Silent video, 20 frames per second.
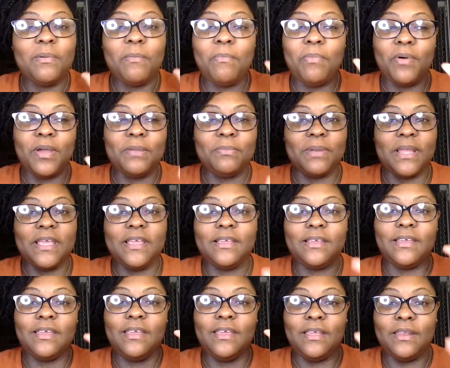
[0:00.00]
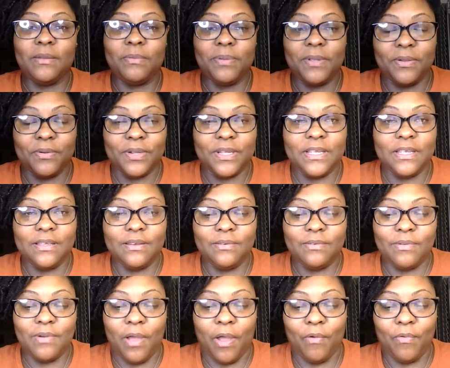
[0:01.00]
point blank, in a period.
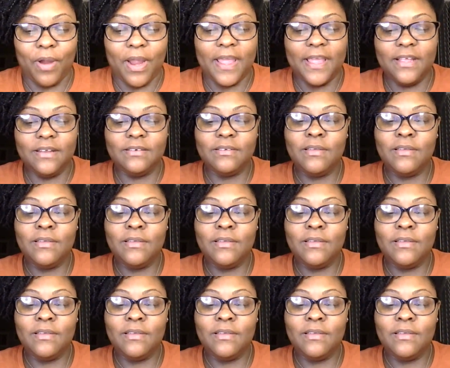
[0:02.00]
All right.